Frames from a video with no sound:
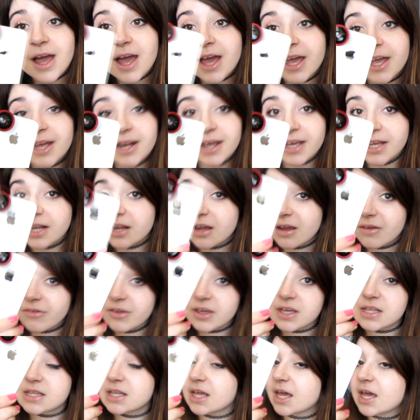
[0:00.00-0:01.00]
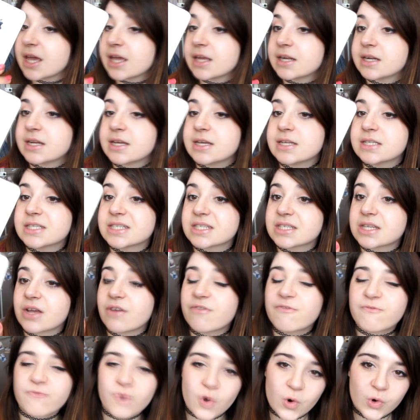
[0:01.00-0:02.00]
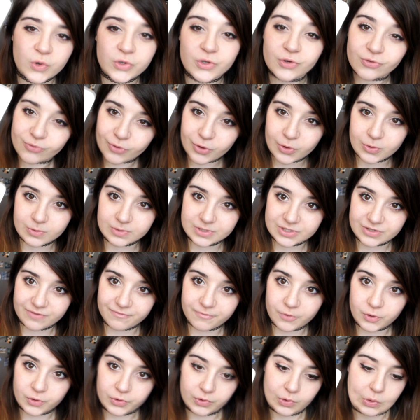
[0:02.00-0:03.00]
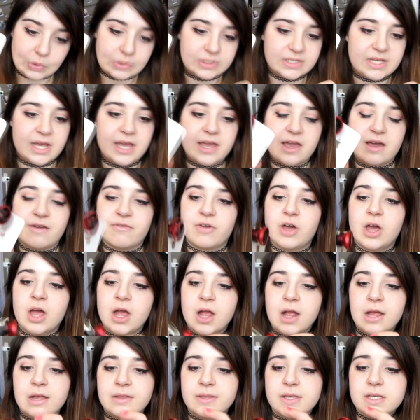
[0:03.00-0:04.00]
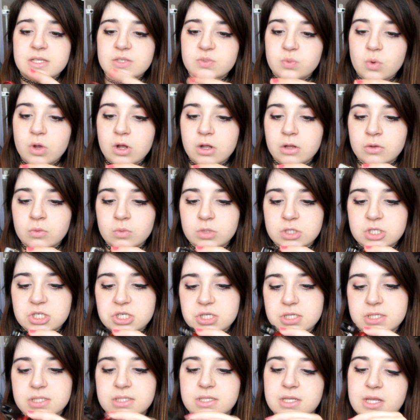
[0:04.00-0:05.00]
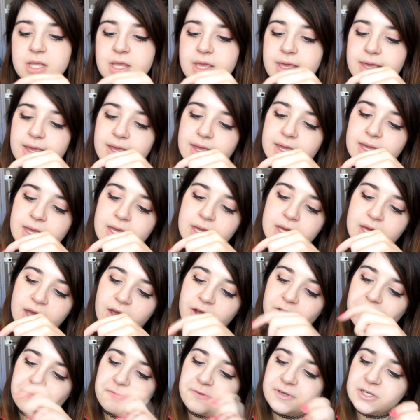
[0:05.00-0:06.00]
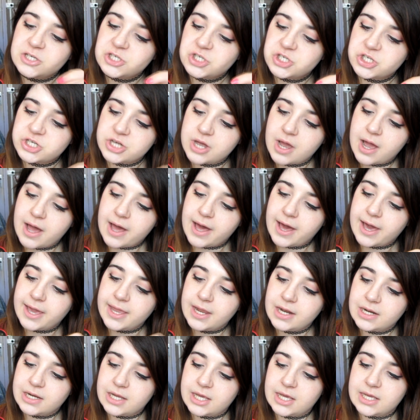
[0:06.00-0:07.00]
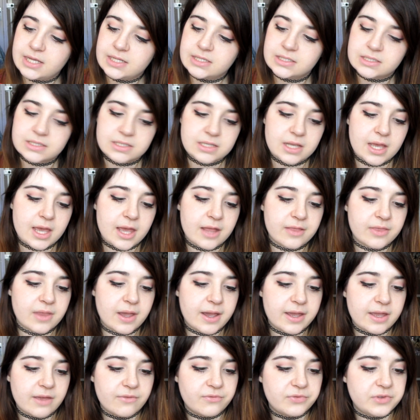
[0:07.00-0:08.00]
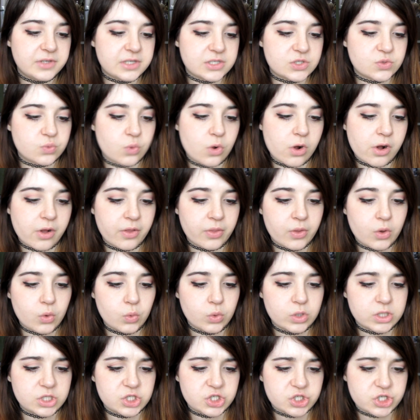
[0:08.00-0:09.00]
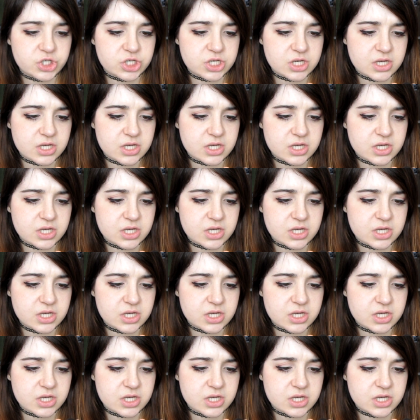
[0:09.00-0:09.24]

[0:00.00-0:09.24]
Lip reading: and I love it, and it's 4 euros. 4 euros. I have this one, which is the fish eye lens, and I have this one, which